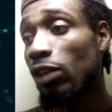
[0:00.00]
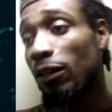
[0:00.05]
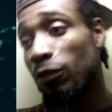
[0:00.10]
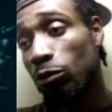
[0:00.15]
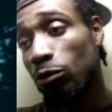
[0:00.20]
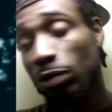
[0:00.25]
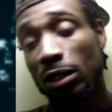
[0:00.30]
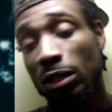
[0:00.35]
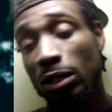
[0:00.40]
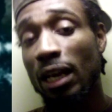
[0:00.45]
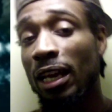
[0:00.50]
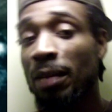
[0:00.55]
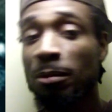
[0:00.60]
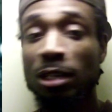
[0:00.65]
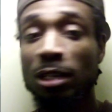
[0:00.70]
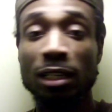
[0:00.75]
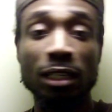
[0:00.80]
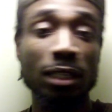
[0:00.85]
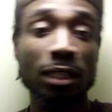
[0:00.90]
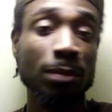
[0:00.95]
you were able
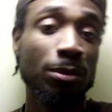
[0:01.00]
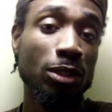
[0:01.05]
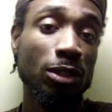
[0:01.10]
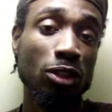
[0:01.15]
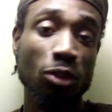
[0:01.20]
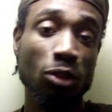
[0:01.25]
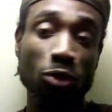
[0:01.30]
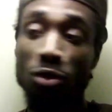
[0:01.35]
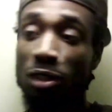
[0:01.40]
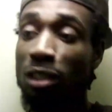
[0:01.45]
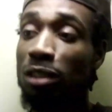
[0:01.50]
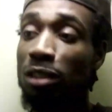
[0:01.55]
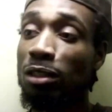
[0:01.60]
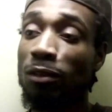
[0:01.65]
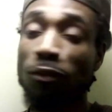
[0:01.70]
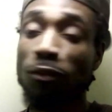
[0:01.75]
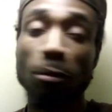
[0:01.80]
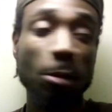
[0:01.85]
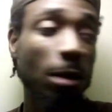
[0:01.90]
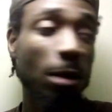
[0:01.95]
to keep your social distance
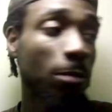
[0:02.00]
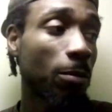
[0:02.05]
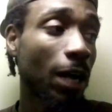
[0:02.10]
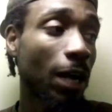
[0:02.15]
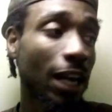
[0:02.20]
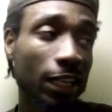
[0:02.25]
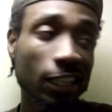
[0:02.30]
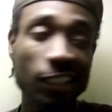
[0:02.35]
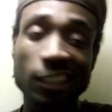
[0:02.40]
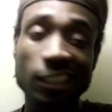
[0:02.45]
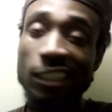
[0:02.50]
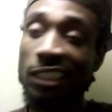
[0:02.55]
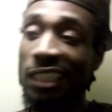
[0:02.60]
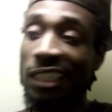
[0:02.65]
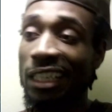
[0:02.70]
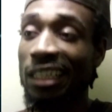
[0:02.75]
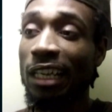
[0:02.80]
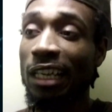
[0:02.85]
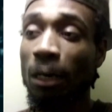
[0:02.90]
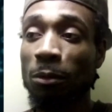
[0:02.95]
from everybody, I can
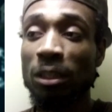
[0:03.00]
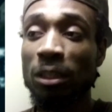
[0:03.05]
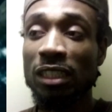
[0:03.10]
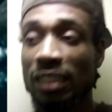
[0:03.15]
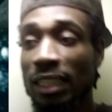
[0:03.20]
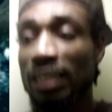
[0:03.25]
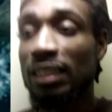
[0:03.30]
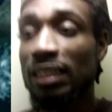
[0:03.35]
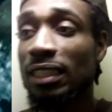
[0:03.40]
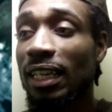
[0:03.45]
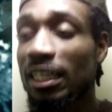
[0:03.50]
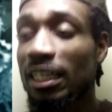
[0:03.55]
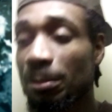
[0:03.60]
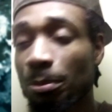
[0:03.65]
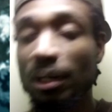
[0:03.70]
understand not wanting to take a test.